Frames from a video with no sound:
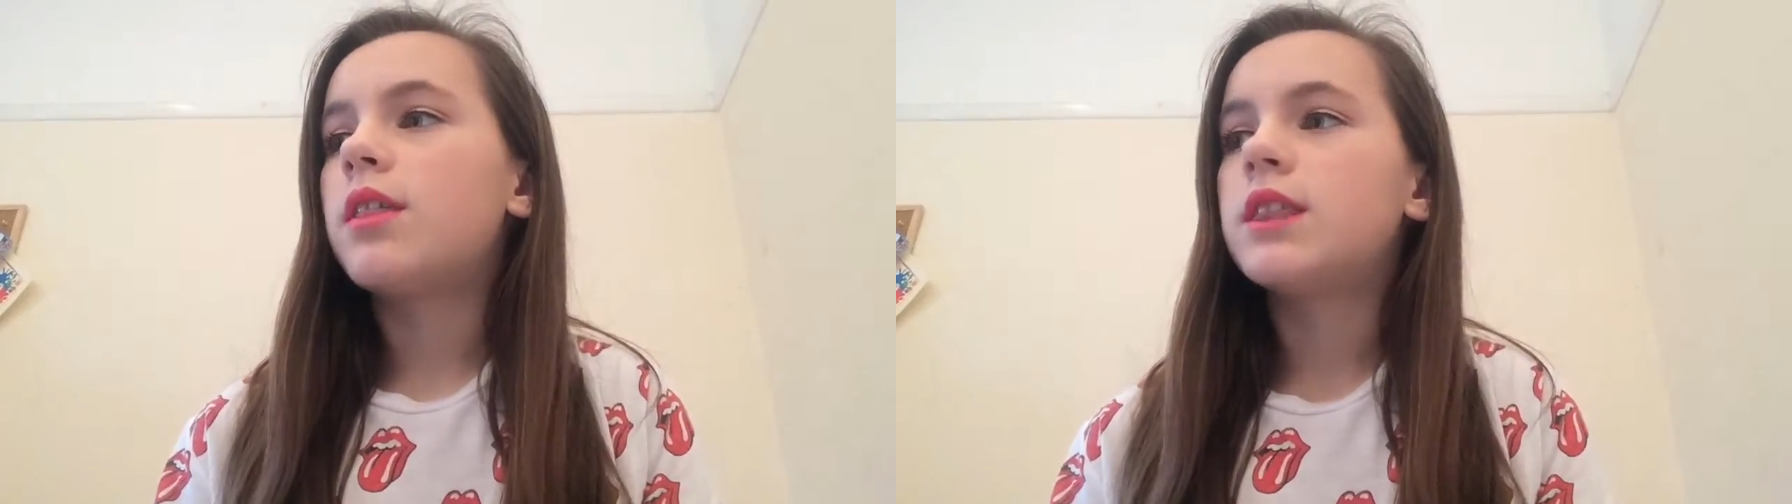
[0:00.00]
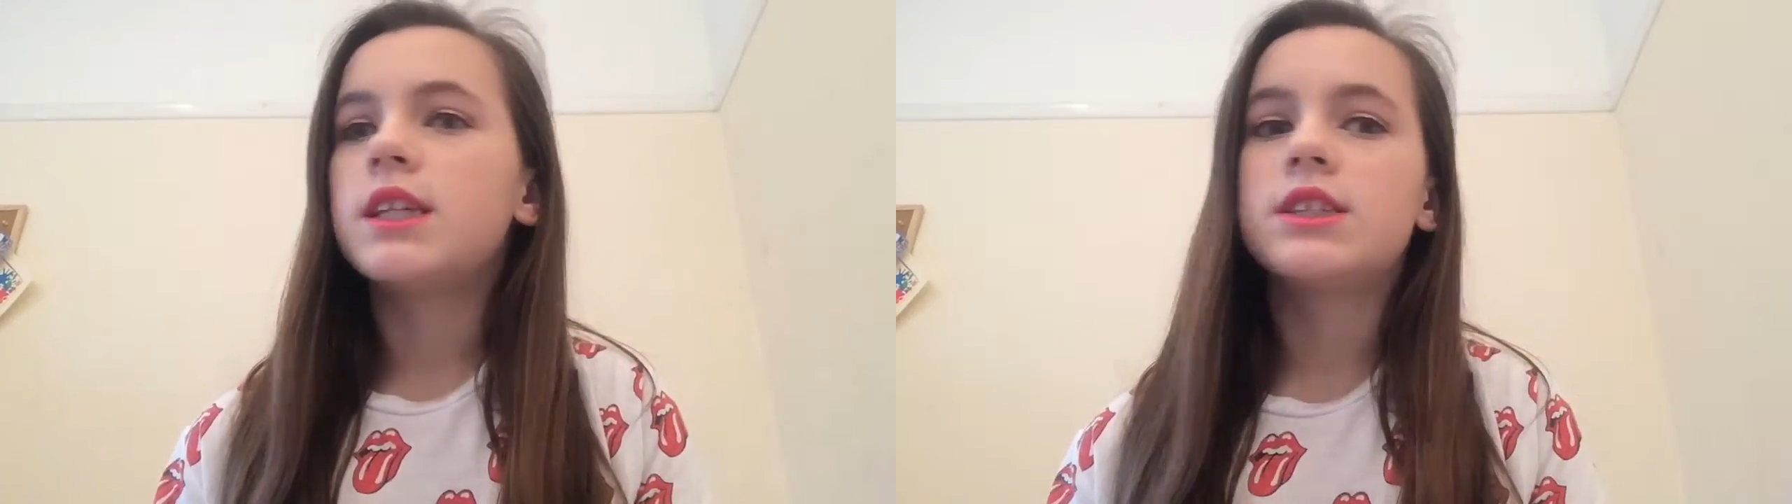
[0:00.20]

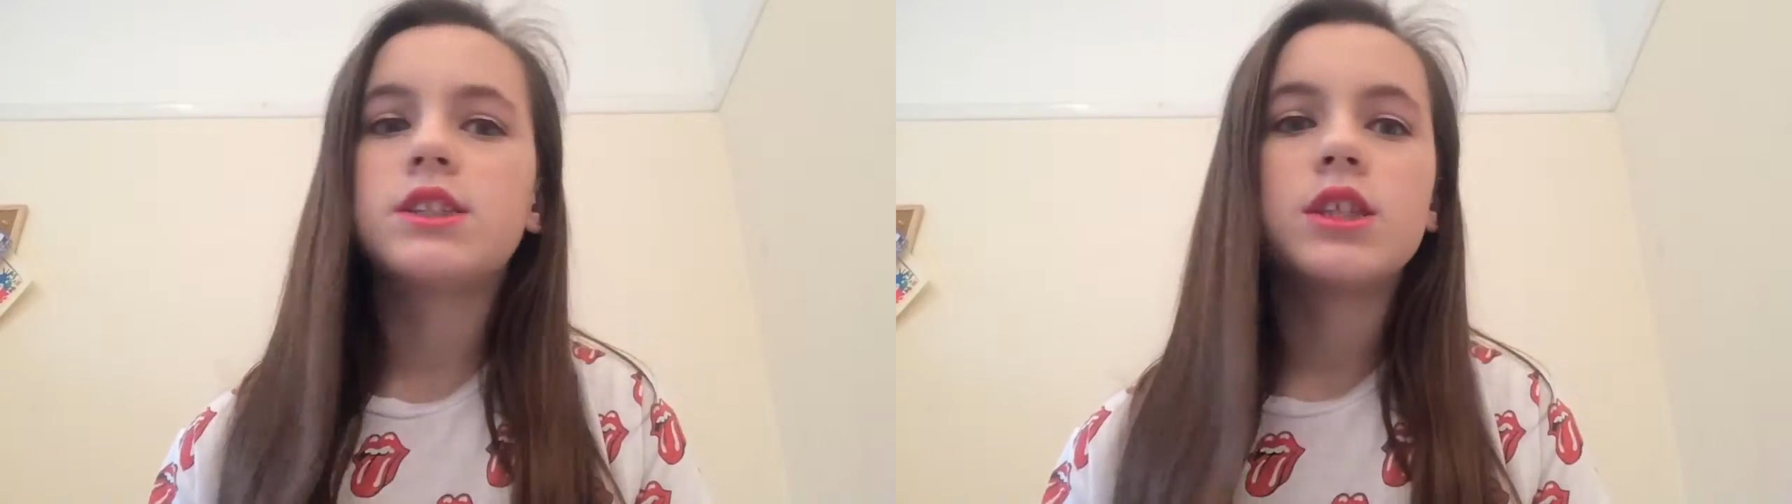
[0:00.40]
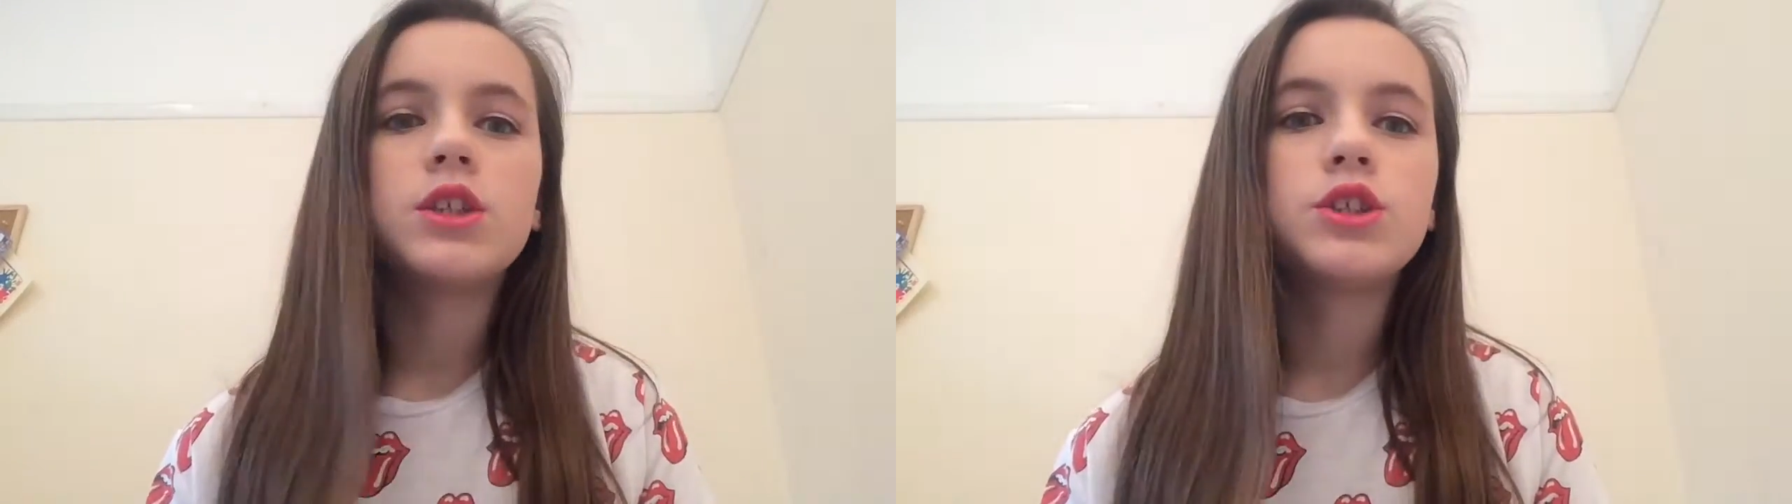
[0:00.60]

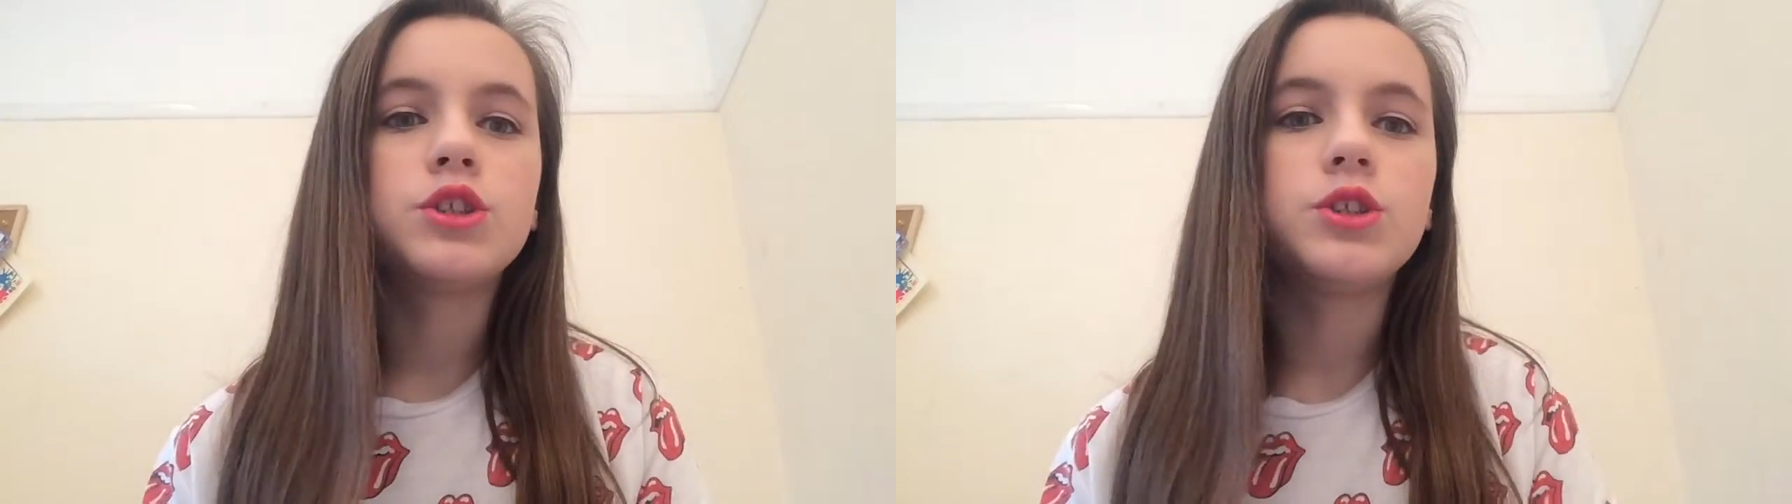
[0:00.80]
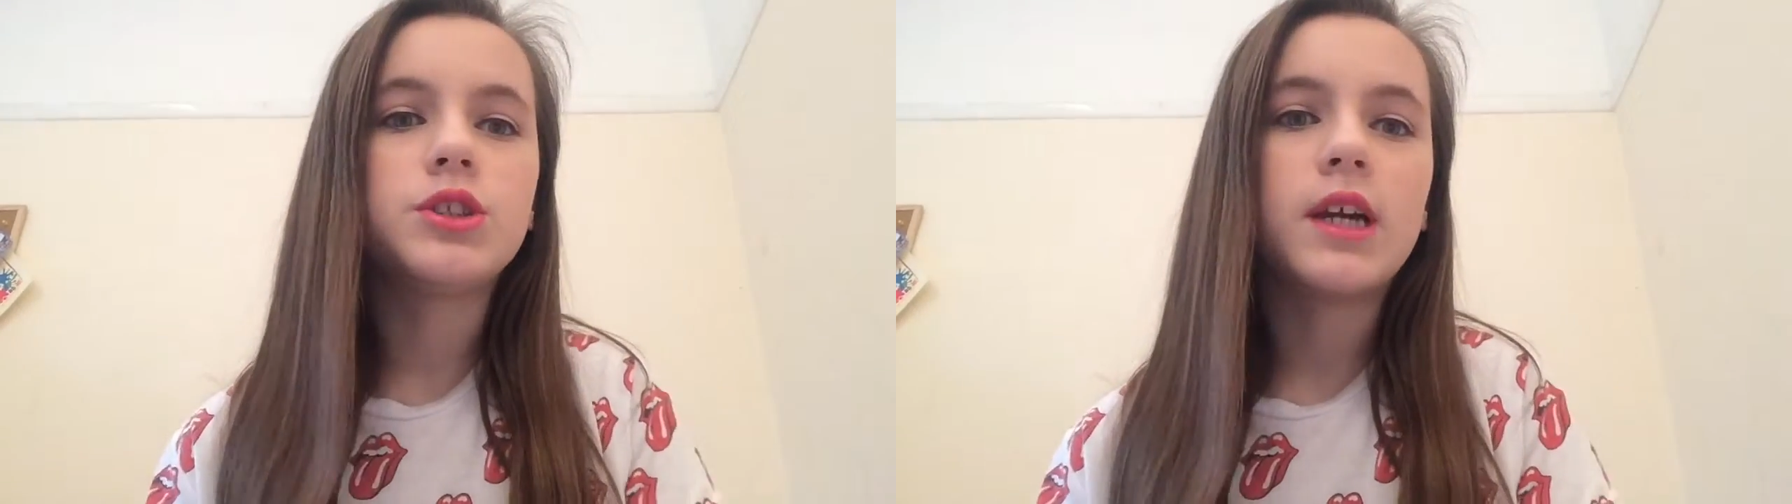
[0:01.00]
this
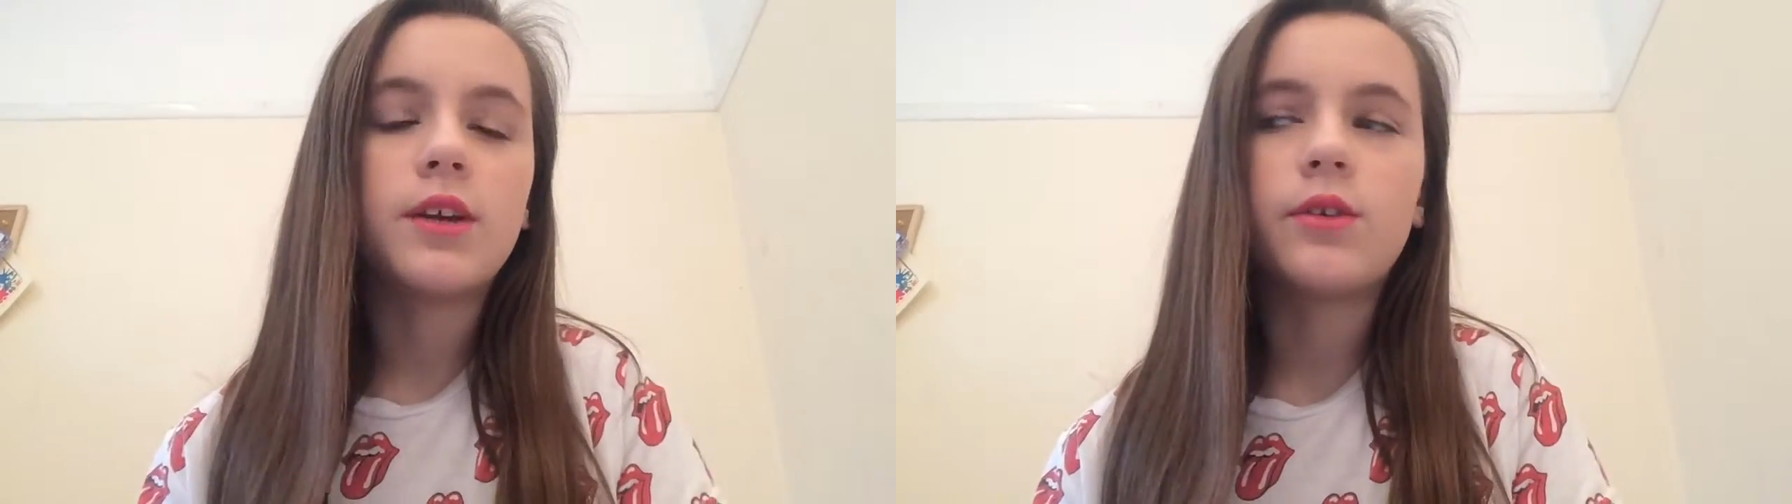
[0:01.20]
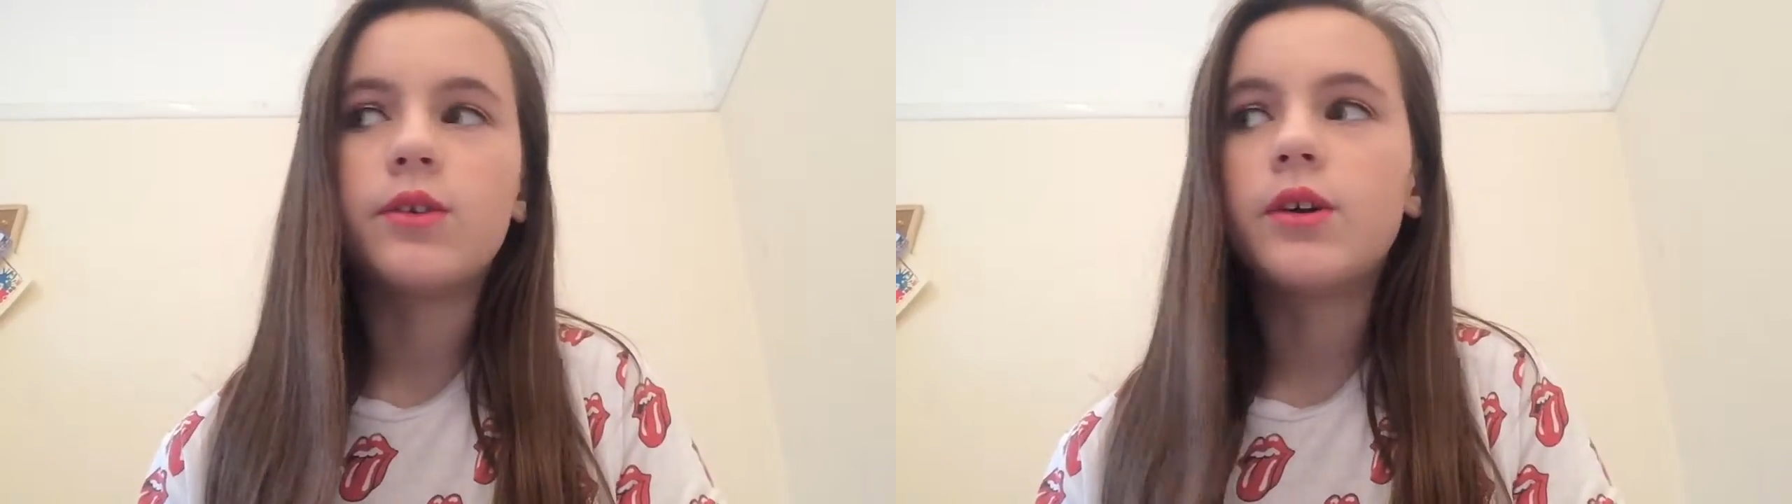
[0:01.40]
new
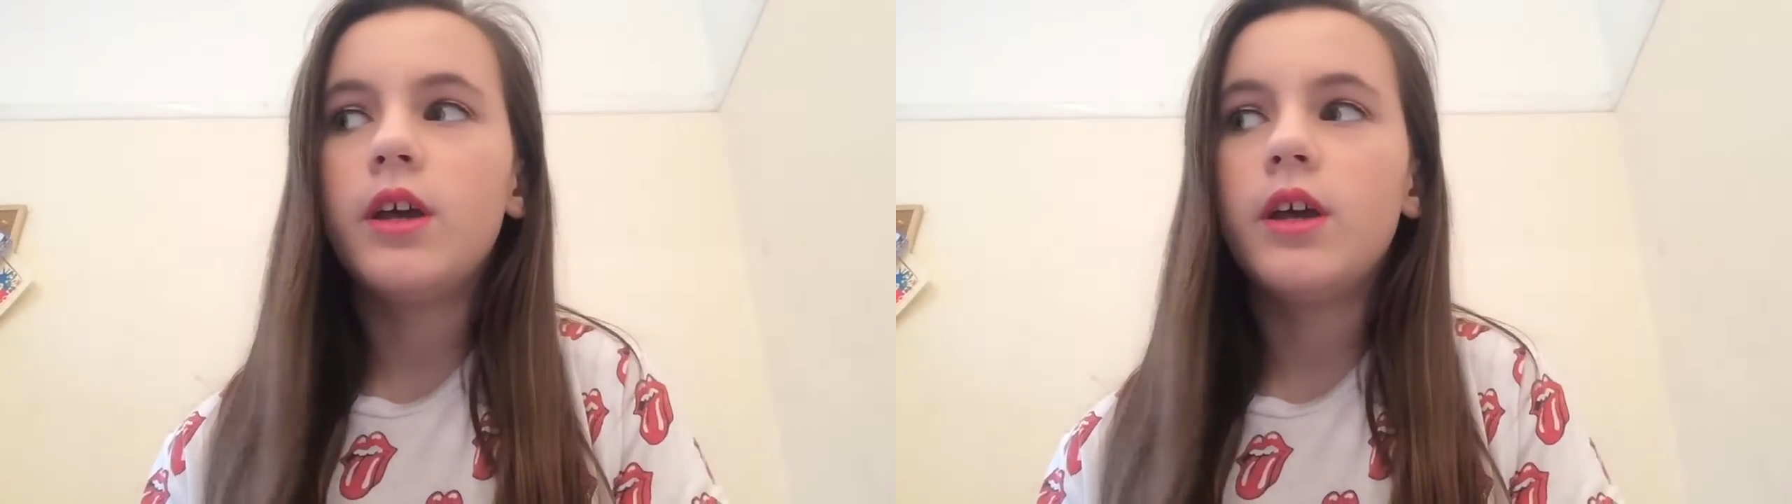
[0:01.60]
channel.